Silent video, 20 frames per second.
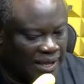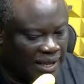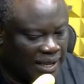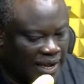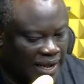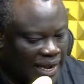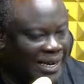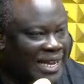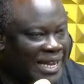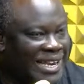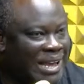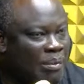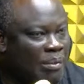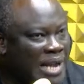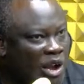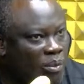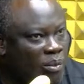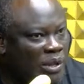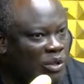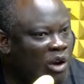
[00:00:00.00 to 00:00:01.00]
The American
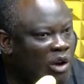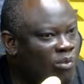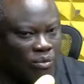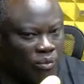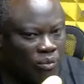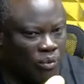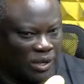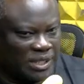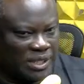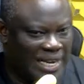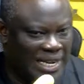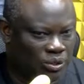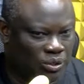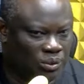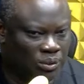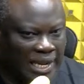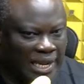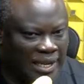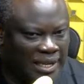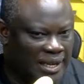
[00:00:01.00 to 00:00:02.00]
government was
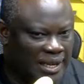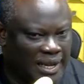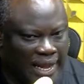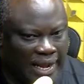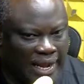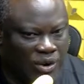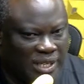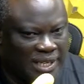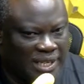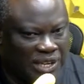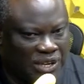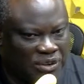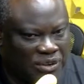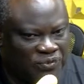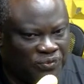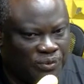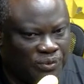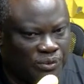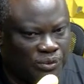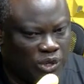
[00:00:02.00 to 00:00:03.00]
to not give
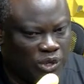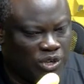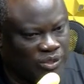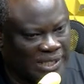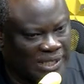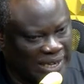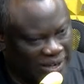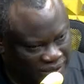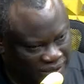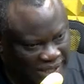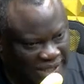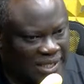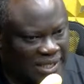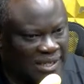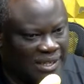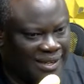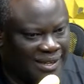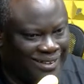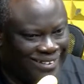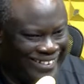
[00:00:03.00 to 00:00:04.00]
of the terrorists
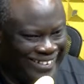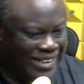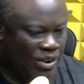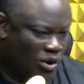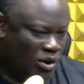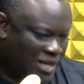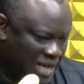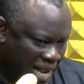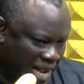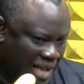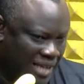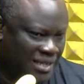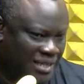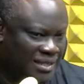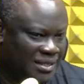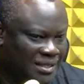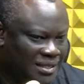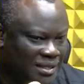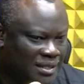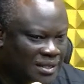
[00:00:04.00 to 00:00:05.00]
in order
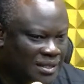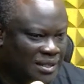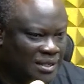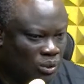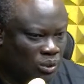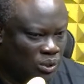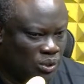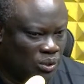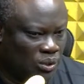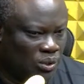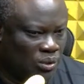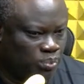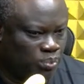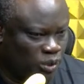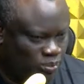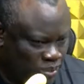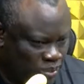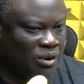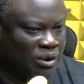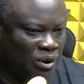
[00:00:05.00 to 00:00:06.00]
to put
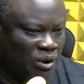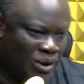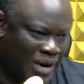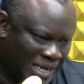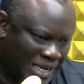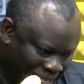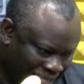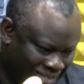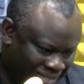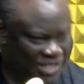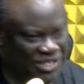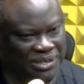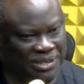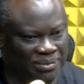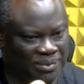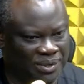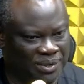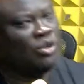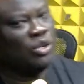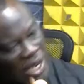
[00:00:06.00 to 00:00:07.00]
pressure on Assad regime.
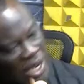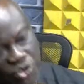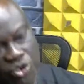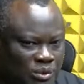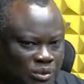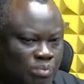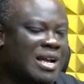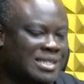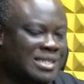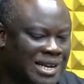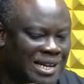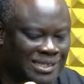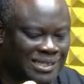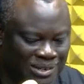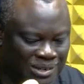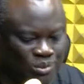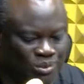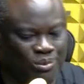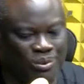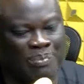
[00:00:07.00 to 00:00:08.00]
So what's between that
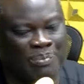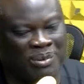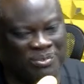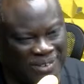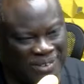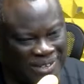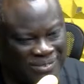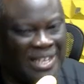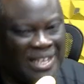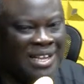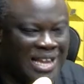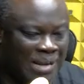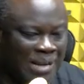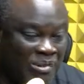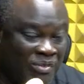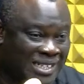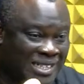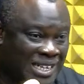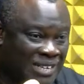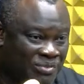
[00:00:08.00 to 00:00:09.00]
terrorists who I prefer
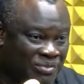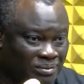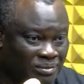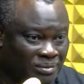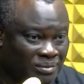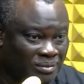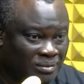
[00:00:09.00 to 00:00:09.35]
that for now.